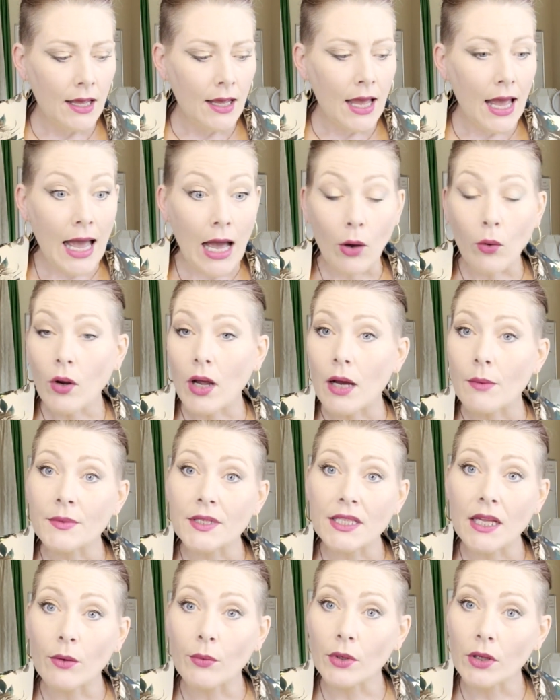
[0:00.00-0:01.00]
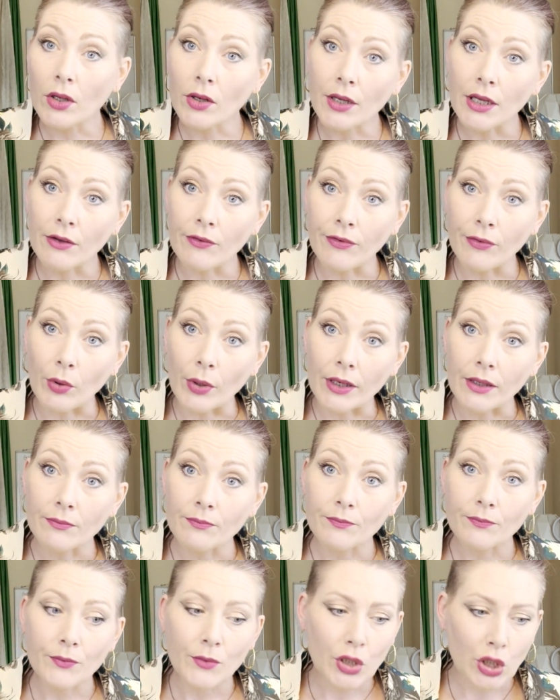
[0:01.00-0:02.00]
outcomes that we're looking for.
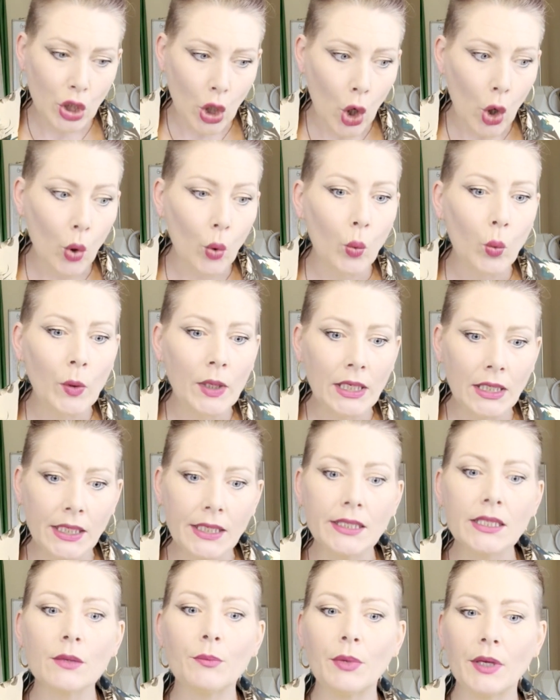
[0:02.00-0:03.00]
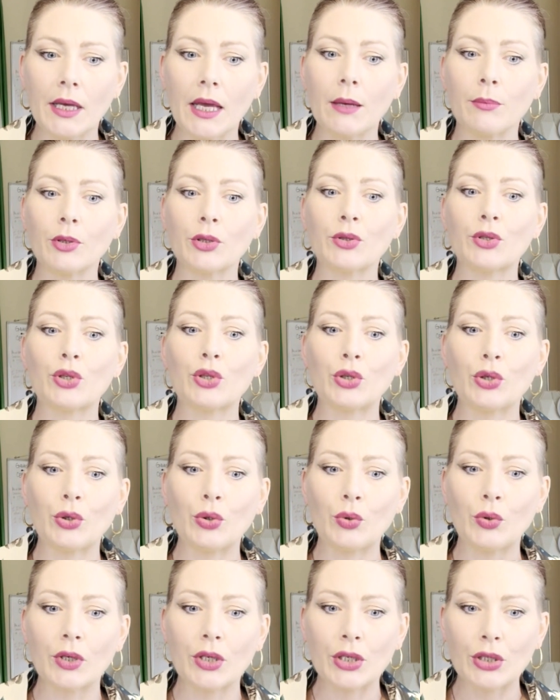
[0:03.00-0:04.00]
So we need to be able
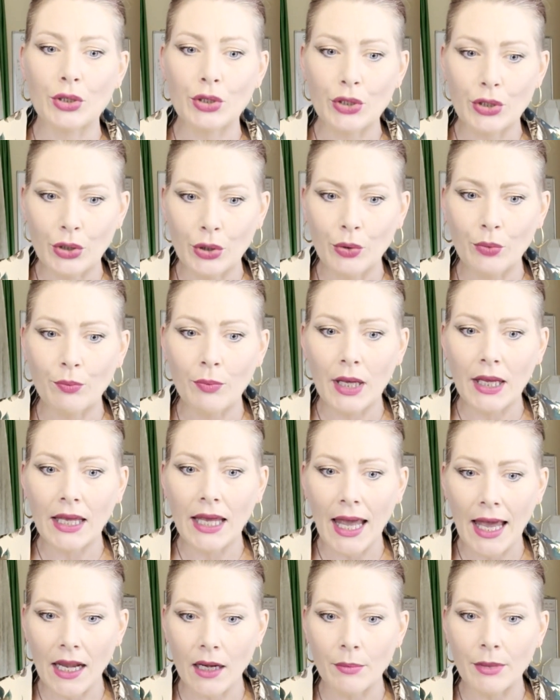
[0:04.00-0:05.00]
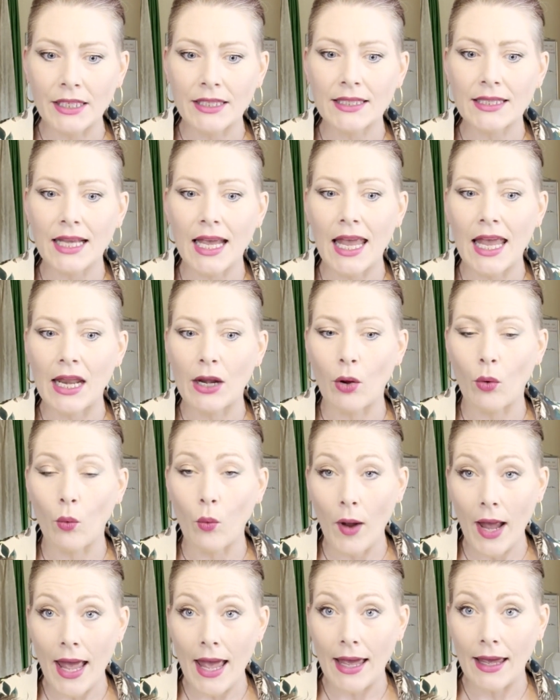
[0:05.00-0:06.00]
to consume cannabis in a
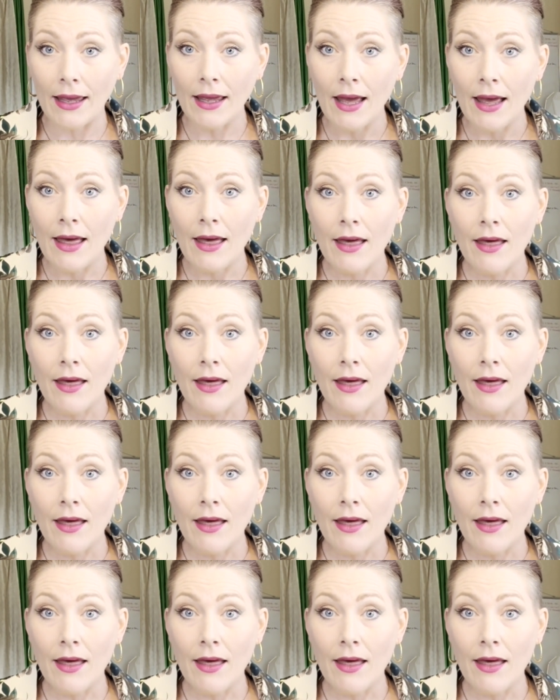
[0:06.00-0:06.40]
way